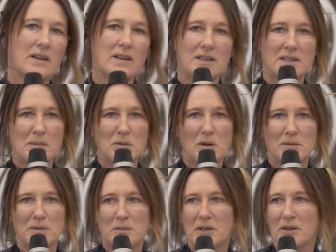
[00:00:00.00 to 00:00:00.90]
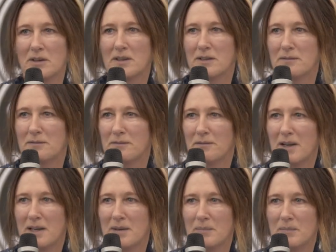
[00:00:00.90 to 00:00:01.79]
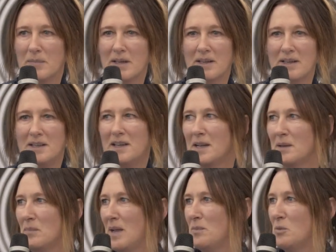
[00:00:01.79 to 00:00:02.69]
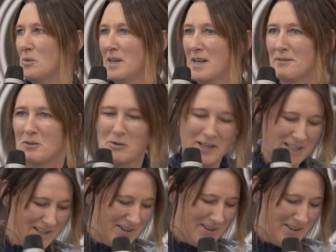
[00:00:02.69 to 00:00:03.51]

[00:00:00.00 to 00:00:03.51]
sometimes we don't give young people enough credit, I